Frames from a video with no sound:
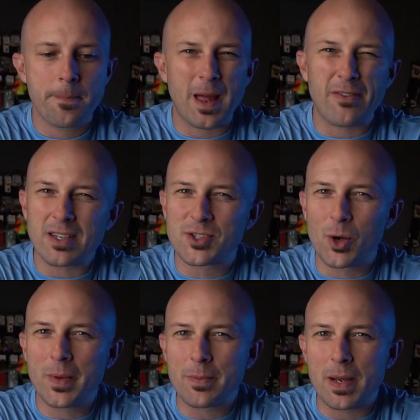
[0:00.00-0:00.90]
I've had
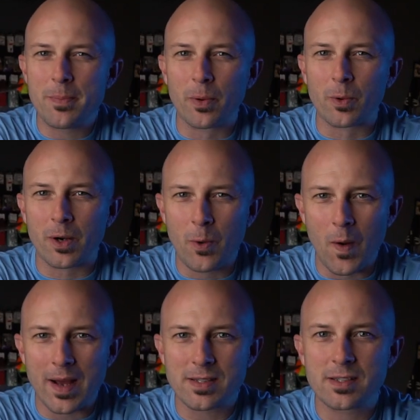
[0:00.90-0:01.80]
so many people
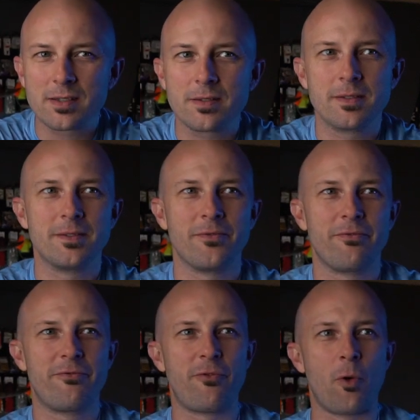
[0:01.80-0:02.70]
request
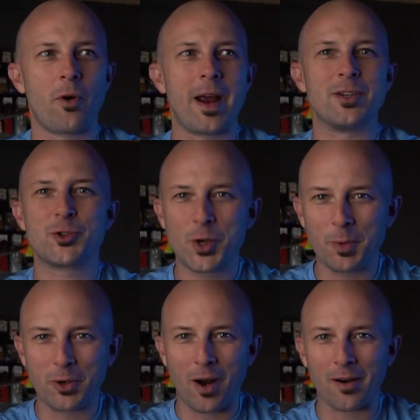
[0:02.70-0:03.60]
for a
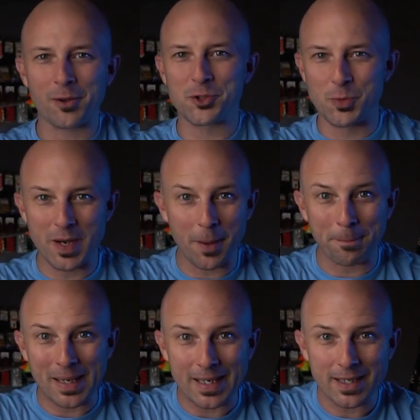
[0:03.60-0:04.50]
Streamer Chronicles to be on
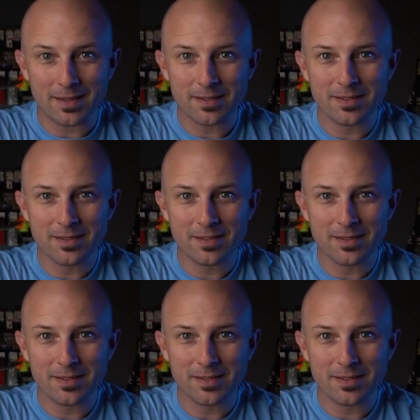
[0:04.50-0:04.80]
me.